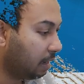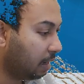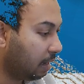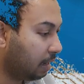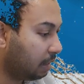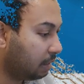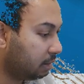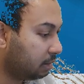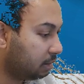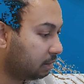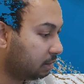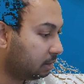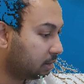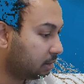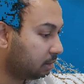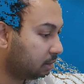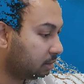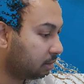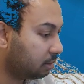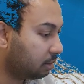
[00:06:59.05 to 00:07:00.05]

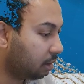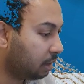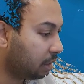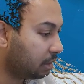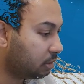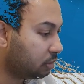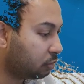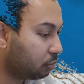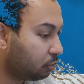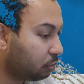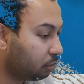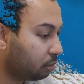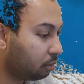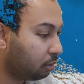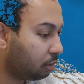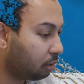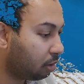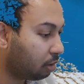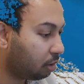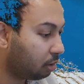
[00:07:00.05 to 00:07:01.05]
as root,
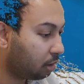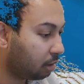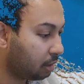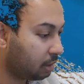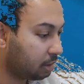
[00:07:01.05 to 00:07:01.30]
not